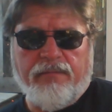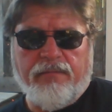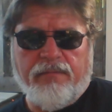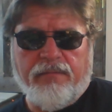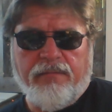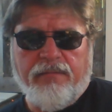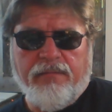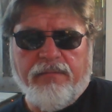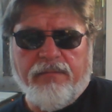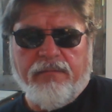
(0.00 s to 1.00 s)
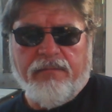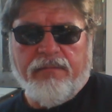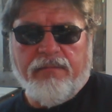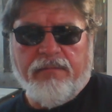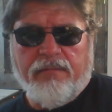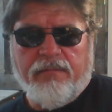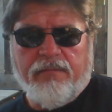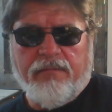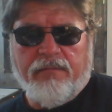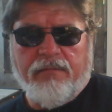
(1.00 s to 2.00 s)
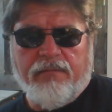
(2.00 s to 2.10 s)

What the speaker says: Nothing is said.